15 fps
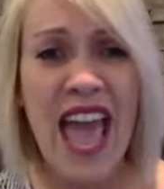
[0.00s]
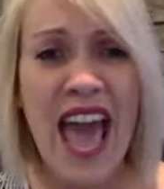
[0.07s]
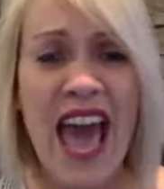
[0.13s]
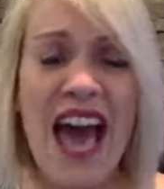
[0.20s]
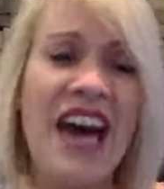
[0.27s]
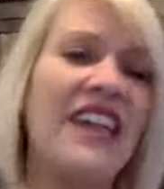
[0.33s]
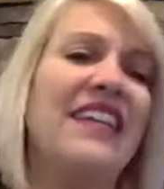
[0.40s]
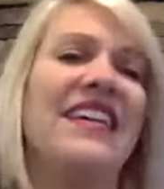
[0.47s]

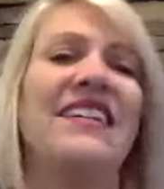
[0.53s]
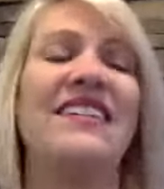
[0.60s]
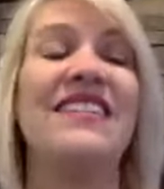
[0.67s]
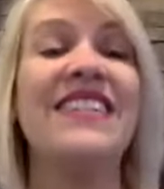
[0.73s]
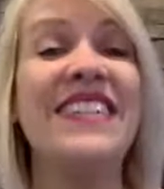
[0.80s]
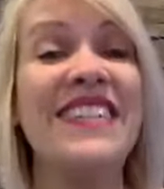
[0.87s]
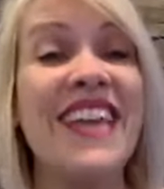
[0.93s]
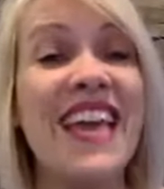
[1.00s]
had,
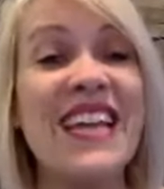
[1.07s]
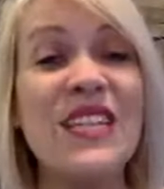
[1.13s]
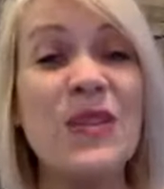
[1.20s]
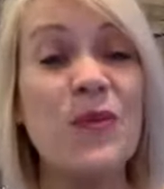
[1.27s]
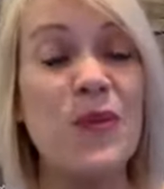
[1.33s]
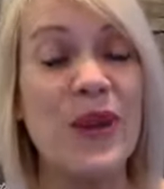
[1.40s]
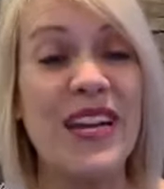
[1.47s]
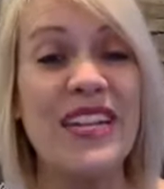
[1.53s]
today's
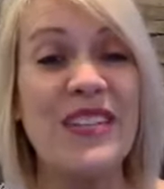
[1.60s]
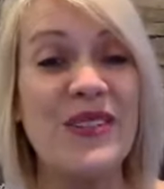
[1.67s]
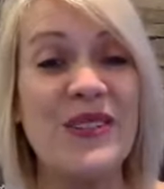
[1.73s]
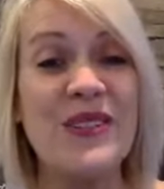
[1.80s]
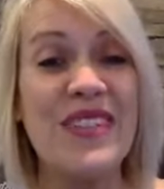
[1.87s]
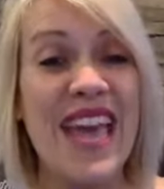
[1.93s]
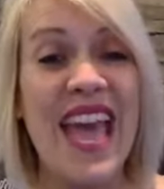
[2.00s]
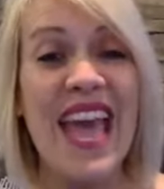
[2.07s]
a brand
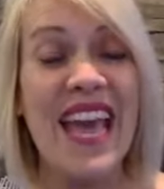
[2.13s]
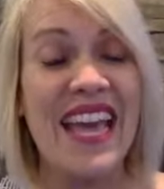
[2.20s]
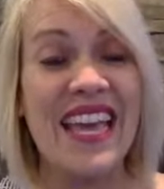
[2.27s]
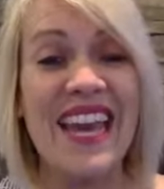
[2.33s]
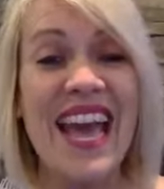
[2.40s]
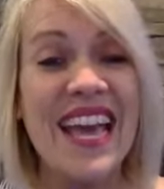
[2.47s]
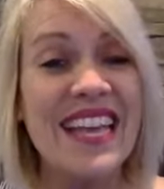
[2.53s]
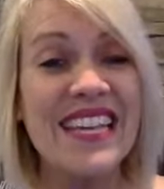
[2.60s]
new day,
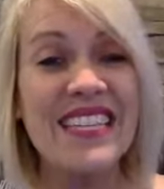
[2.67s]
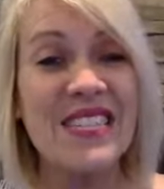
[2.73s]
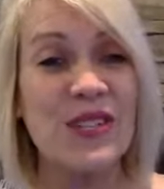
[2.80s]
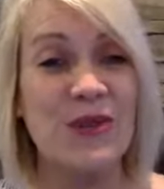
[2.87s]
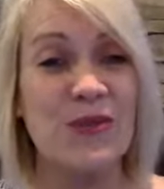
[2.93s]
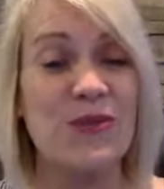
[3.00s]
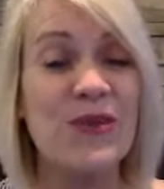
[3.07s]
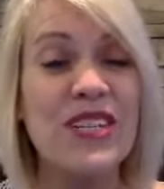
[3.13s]
and I get
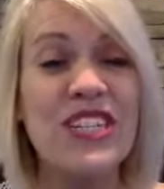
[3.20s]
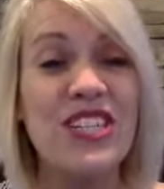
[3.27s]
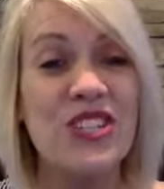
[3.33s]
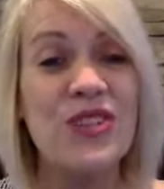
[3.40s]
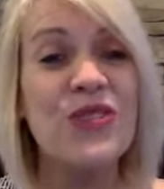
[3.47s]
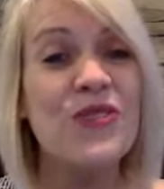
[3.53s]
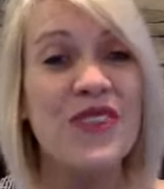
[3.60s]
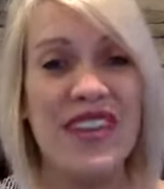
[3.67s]
to
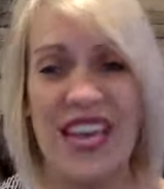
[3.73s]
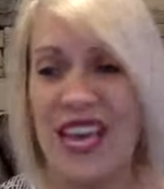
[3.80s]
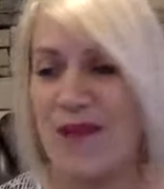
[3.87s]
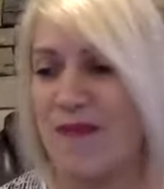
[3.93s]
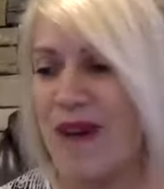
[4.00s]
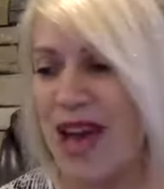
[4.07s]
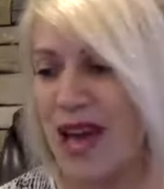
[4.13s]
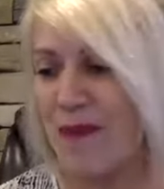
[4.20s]
rejuvenate
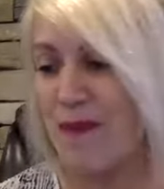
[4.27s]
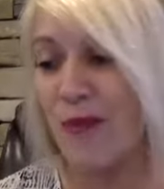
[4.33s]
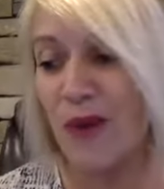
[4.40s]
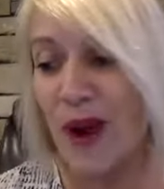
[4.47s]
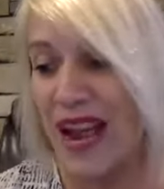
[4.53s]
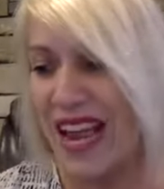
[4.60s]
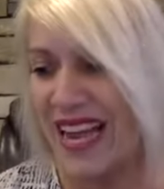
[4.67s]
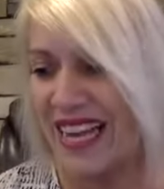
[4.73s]
my
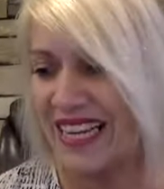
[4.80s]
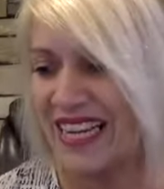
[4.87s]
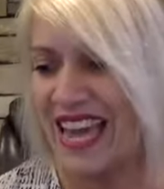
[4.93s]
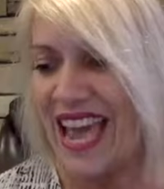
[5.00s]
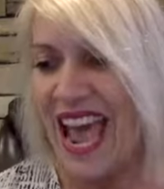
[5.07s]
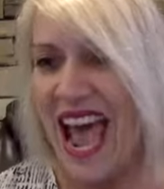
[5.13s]
brain.